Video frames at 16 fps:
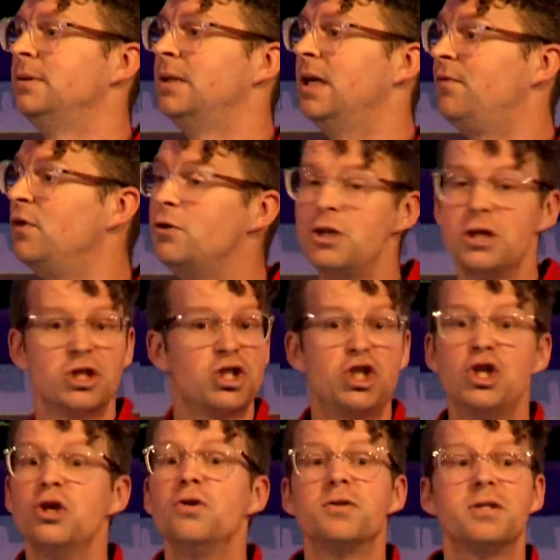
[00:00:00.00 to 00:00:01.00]
if you just
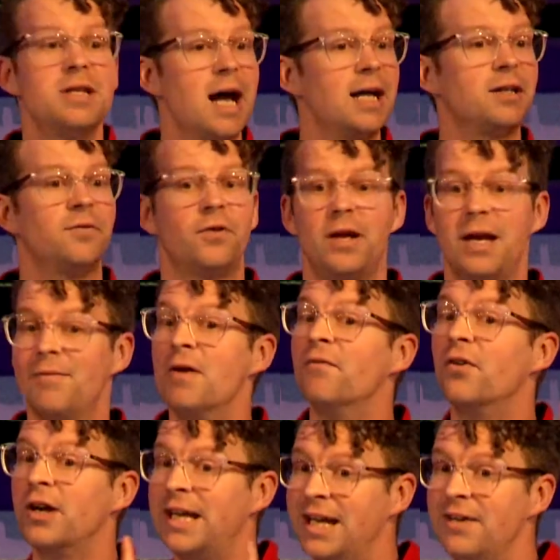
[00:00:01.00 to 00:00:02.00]
choose not to forgive, and
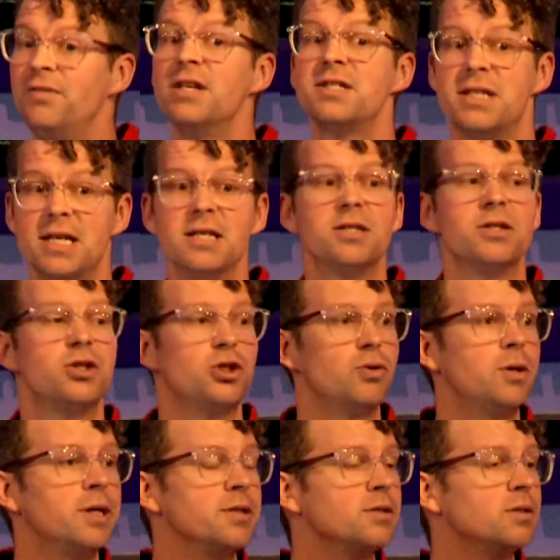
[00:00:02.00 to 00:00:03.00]
forgiveness is a
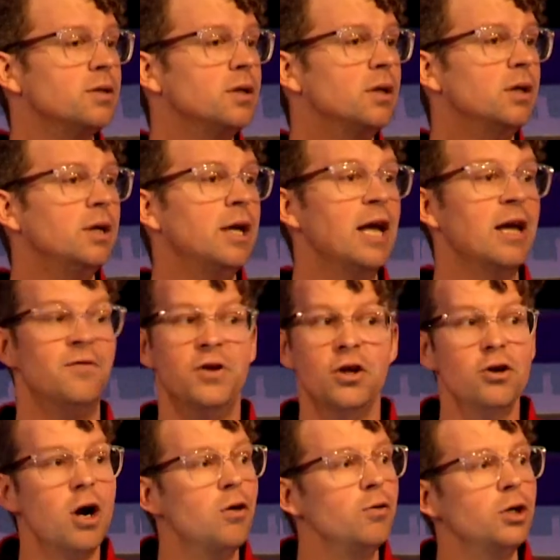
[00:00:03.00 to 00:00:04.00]
choice, if you
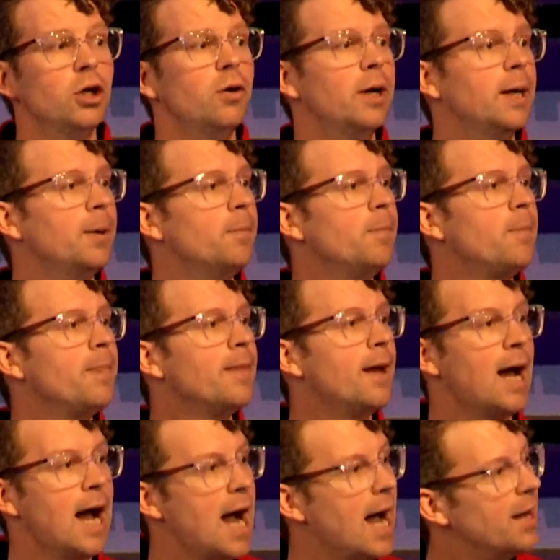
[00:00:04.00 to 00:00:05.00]
don't do it,
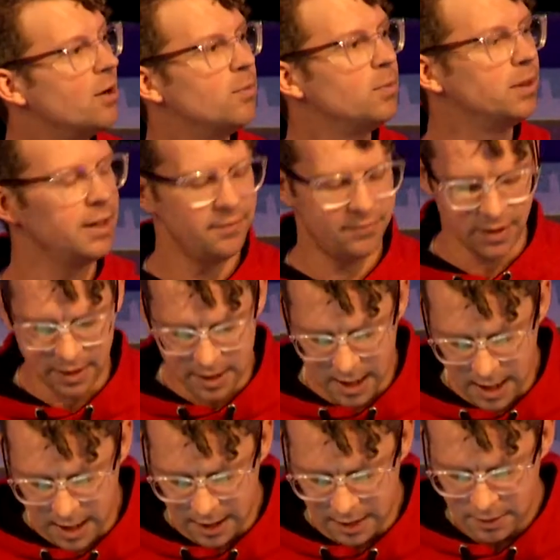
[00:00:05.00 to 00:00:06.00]
I don't believe that
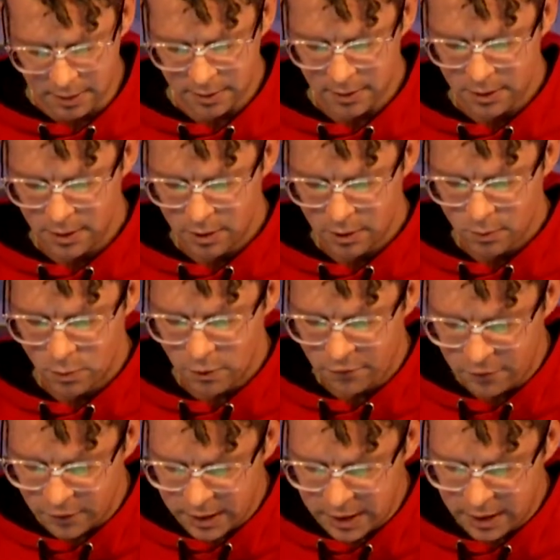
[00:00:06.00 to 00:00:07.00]
God will
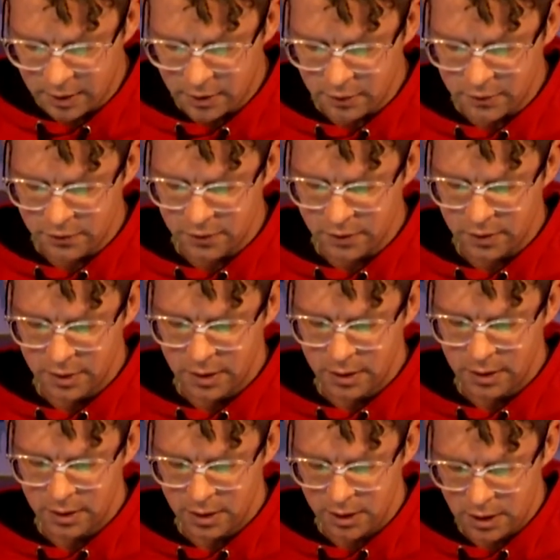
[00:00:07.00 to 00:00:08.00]
forgive
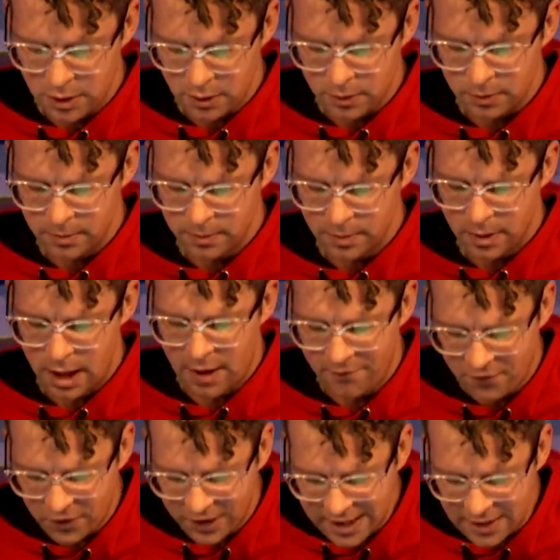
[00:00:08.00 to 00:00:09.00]
you.
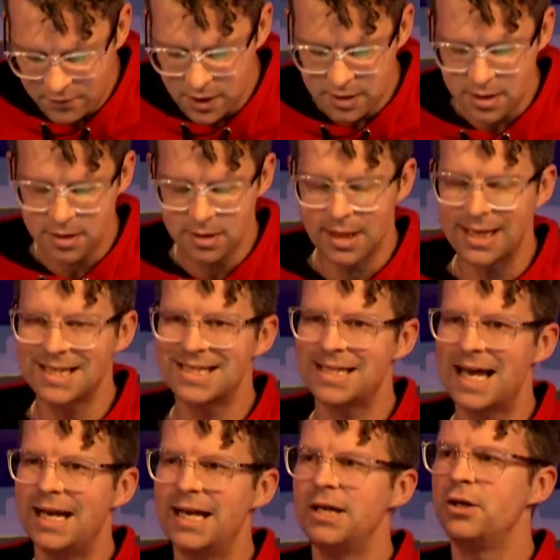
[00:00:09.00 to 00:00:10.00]
Unforgiveness is like
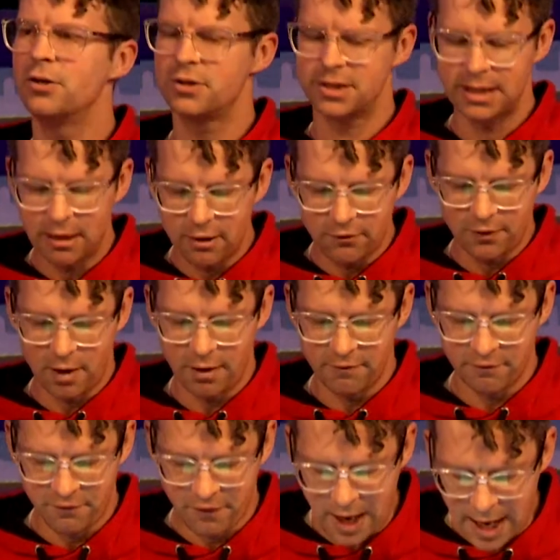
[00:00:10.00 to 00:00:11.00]
setting yourself on
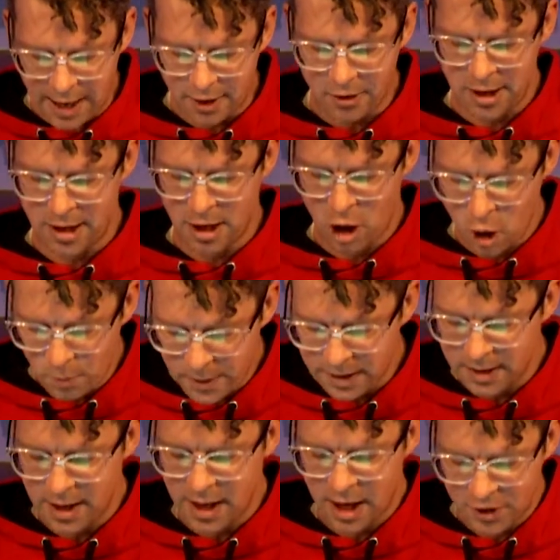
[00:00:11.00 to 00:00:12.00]
fire and hoping
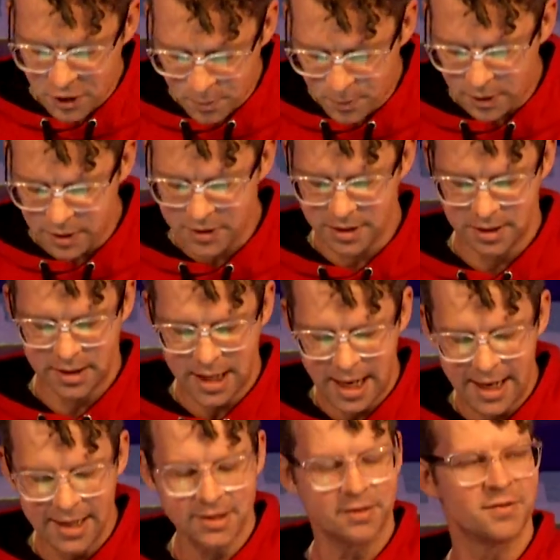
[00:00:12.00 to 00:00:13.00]
the other person
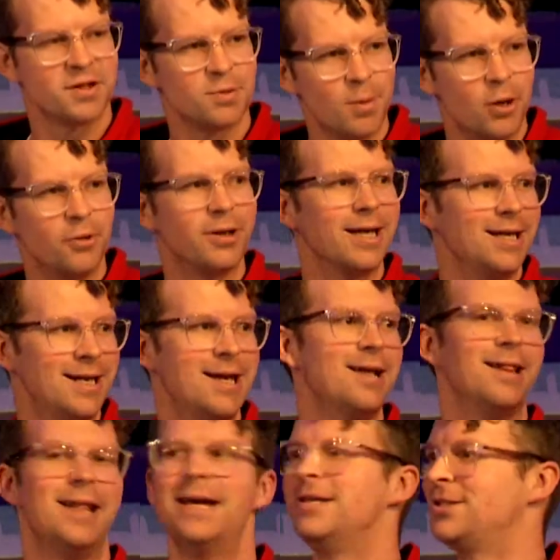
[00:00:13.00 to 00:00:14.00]
dies of smoke
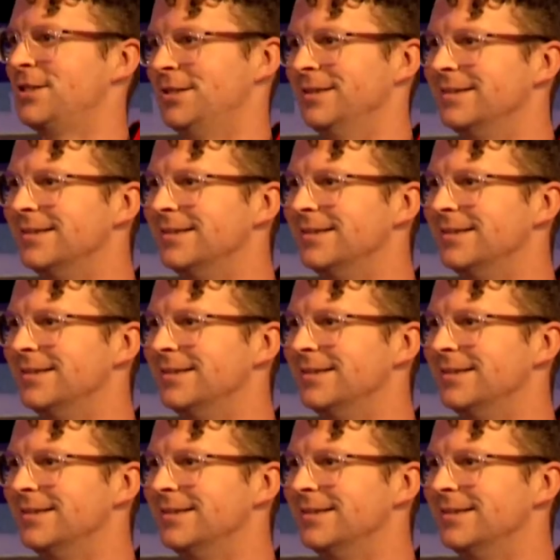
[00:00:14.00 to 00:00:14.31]
inhalation.